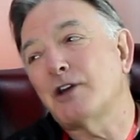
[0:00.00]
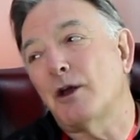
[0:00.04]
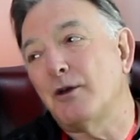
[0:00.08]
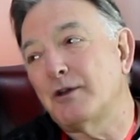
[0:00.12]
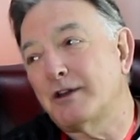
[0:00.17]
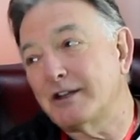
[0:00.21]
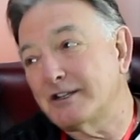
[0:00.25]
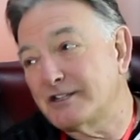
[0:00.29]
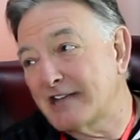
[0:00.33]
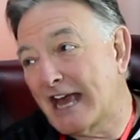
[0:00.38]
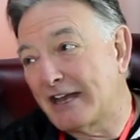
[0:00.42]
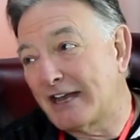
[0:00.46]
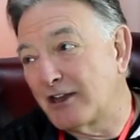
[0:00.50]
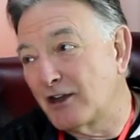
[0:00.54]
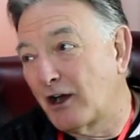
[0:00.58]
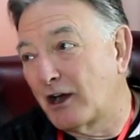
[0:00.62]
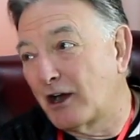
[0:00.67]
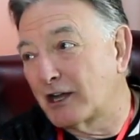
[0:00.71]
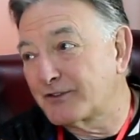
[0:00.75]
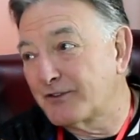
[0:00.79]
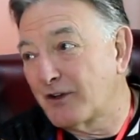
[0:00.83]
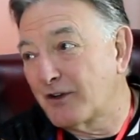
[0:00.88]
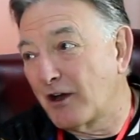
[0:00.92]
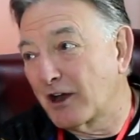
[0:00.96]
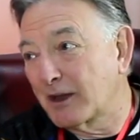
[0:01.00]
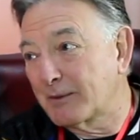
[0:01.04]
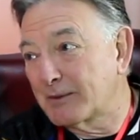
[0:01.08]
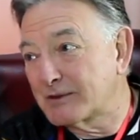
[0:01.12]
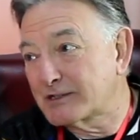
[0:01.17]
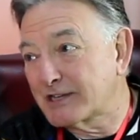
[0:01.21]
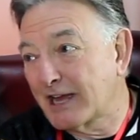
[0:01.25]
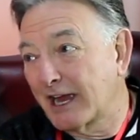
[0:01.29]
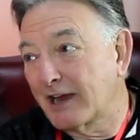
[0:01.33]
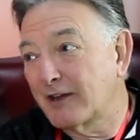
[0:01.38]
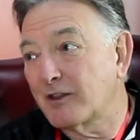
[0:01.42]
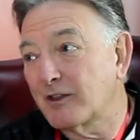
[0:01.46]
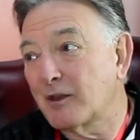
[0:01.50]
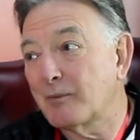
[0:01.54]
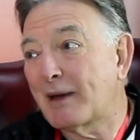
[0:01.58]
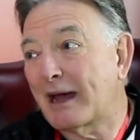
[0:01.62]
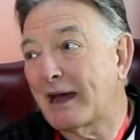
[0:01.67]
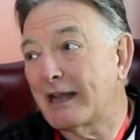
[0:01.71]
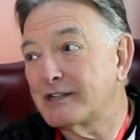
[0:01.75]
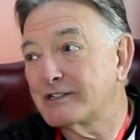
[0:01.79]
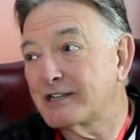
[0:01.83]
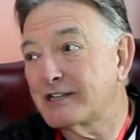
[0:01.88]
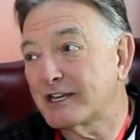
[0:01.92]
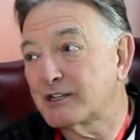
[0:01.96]
choke at 10 yards, for argument's sake, on the
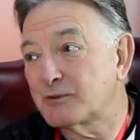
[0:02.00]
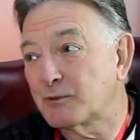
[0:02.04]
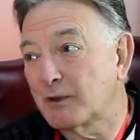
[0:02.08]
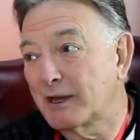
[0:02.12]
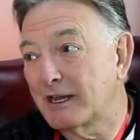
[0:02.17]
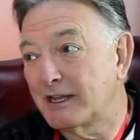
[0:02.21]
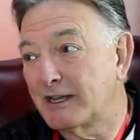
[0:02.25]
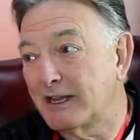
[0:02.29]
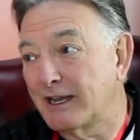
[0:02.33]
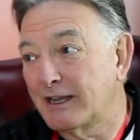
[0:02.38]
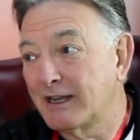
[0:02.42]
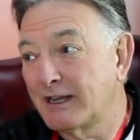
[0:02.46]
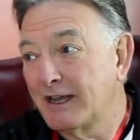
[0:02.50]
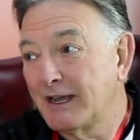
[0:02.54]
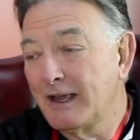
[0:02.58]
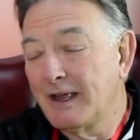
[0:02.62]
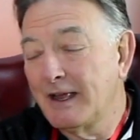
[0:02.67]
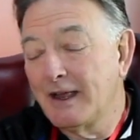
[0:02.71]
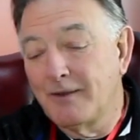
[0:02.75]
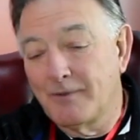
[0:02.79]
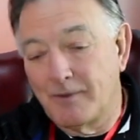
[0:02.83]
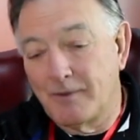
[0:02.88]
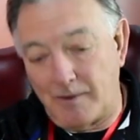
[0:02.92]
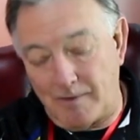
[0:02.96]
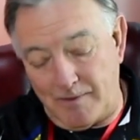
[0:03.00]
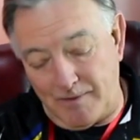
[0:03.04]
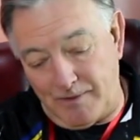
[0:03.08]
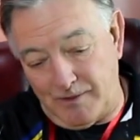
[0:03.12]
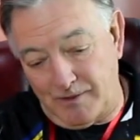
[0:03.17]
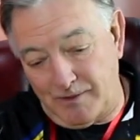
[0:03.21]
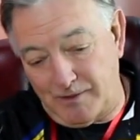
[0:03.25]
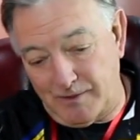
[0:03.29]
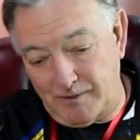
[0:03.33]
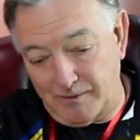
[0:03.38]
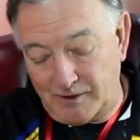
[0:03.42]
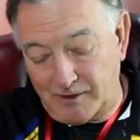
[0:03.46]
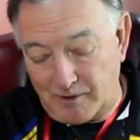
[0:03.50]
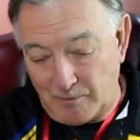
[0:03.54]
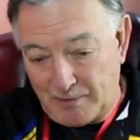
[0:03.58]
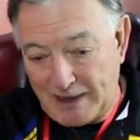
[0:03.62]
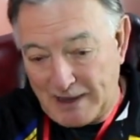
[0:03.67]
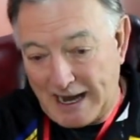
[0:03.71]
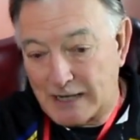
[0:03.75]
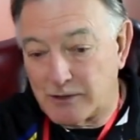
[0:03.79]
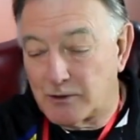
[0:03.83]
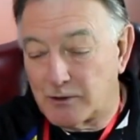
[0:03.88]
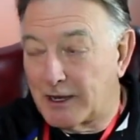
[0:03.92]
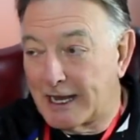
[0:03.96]
pattern test we did,
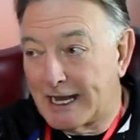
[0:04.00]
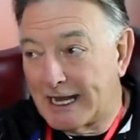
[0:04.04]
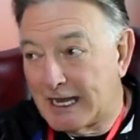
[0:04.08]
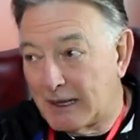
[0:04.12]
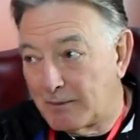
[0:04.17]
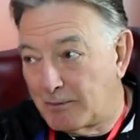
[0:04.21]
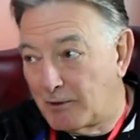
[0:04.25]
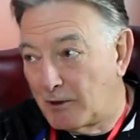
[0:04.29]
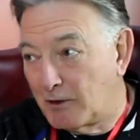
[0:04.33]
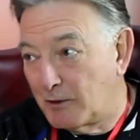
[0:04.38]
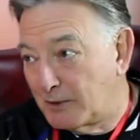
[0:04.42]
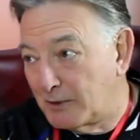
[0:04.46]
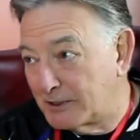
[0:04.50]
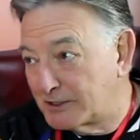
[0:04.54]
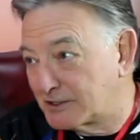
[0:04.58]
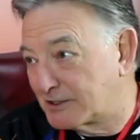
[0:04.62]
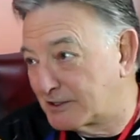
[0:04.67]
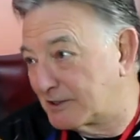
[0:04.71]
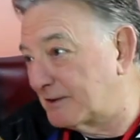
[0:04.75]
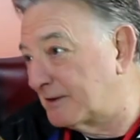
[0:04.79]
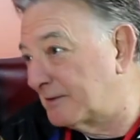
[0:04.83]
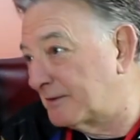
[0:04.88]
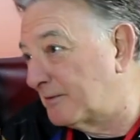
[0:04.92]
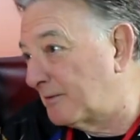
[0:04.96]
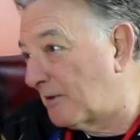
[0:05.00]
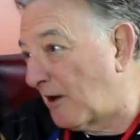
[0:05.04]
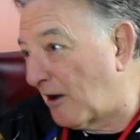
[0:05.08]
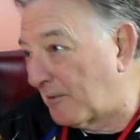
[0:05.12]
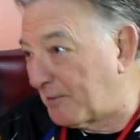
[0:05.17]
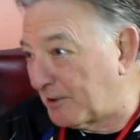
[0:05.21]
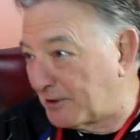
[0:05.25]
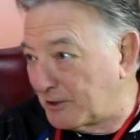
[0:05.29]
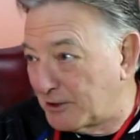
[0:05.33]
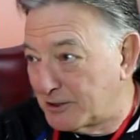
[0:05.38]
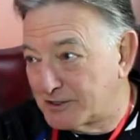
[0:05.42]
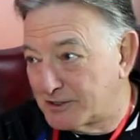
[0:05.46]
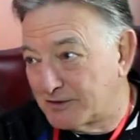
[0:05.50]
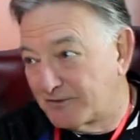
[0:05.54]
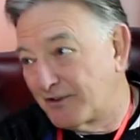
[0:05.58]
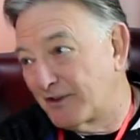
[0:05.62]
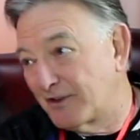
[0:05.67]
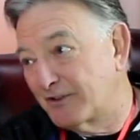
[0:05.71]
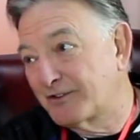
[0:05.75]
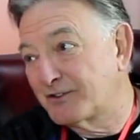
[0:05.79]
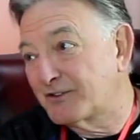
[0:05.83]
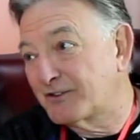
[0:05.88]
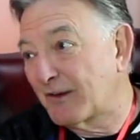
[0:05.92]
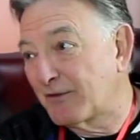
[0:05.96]
compared to an ED Blue, which I've been using
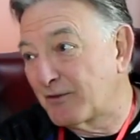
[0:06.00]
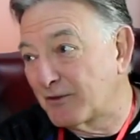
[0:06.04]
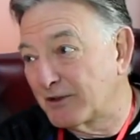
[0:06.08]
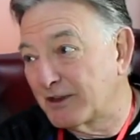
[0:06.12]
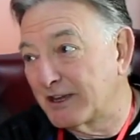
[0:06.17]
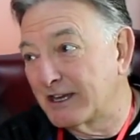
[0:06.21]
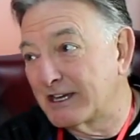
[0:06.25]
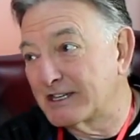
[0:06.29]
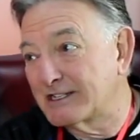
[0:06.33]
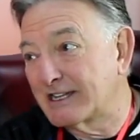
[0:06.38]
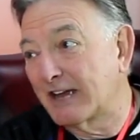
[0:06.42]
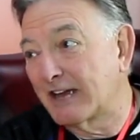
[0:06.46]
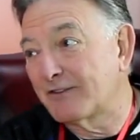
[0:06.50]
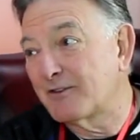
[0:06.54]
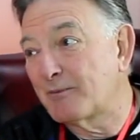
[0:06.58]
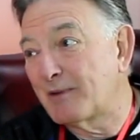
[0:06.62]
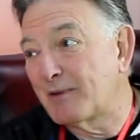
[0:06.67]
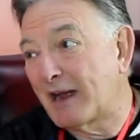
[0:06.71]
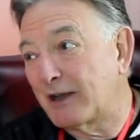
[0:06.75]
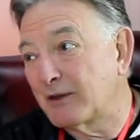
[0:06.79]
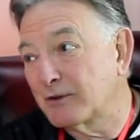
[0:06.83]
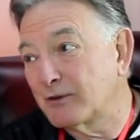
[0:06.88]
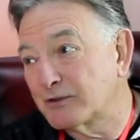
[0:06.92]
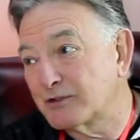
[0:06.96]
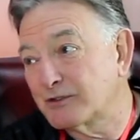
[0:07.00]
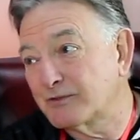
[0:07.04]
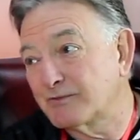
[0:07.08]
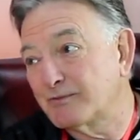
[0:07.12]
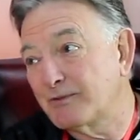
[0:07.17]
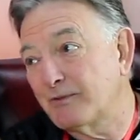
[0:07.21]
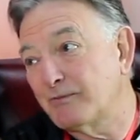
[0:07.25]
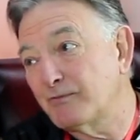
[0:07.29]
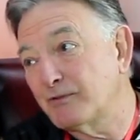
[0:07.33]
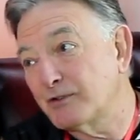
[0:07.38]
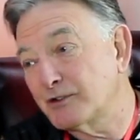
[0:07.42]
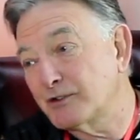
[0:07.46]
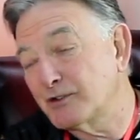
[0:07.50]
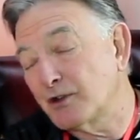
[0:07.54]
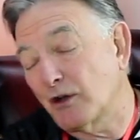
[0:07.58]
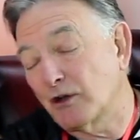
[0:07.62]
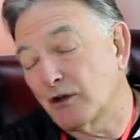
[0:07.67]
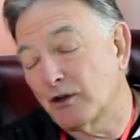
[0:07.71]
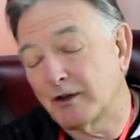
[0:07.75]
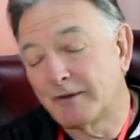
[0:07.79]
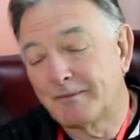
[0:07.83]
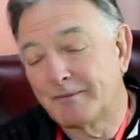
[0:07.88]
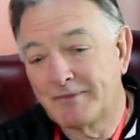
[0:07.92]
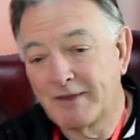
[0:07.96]
for several years now, practically
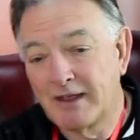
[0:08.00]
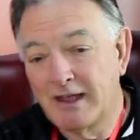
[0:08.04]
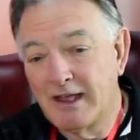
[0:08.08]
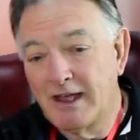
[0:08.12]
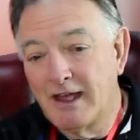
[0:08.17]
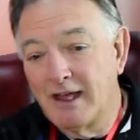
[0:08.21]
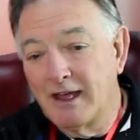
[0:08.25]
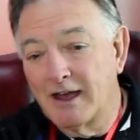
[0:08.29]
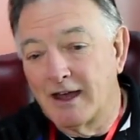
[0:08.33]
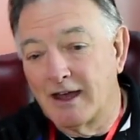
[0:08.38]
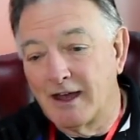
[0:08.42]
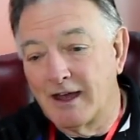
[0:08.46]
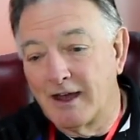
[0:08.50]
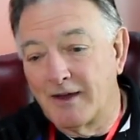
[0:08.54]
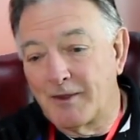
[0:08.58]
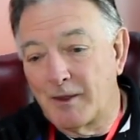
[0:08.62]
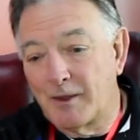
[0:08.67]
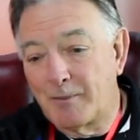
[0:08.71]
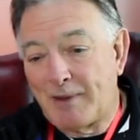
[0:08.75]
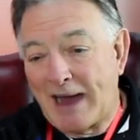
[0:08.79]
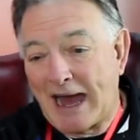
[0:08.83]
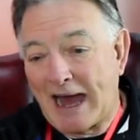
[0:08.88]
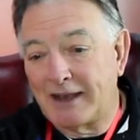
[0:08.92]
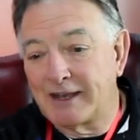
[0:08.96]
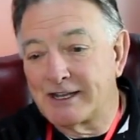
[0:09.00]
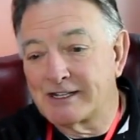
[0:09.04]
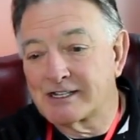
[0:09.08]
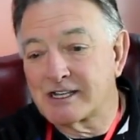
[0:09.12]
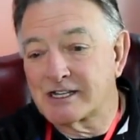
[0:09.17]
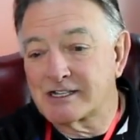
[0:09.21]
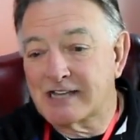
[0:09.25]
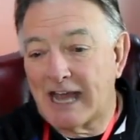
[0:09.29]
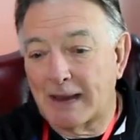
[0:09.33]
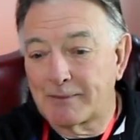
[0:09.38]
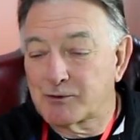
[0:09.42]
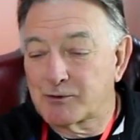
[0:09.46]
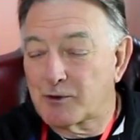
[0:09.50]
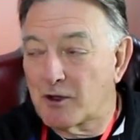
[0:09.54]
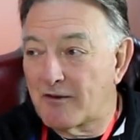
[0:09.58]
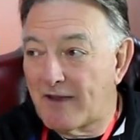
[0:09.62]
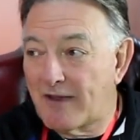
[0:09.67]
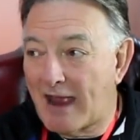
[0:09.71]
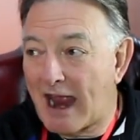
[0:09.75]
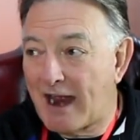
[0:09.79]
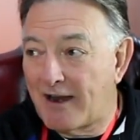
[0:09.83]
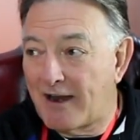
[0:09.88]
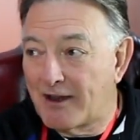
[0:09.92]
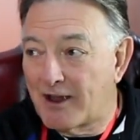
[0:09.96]
shotgun. The pattern is the same sort of
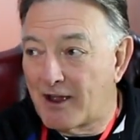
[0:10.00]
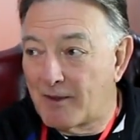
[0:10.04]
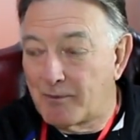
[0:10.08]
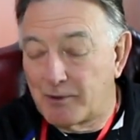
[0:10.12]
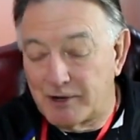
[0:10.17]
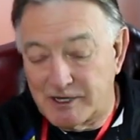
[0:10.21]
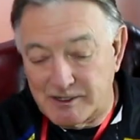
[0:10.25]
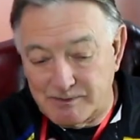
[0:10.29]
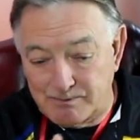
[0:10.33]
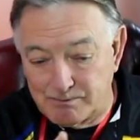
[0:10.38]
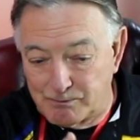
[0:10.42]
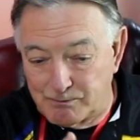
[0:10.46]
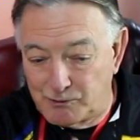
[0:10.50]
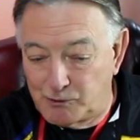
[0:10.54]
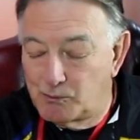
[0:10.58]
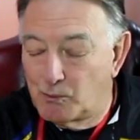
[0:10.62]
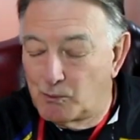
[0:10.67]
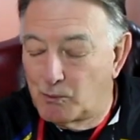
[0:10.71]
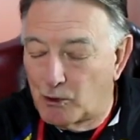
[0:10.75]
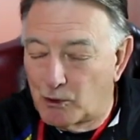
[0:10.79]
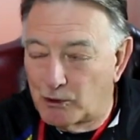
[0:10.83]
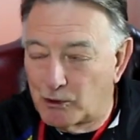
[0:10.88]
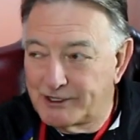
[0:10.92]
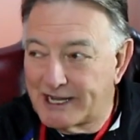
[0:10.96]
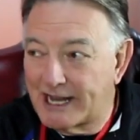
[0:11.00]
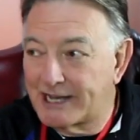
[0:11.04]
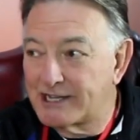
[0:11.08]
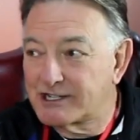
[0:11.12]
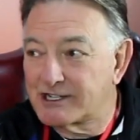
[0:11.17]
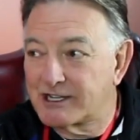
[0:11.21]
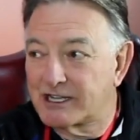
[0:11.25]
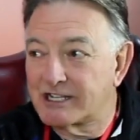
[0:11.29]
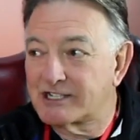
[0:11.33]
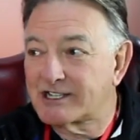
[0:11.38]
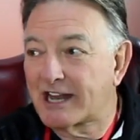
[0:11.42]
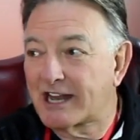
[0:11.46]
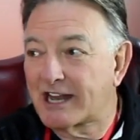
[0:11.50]
area, but it's more dense in the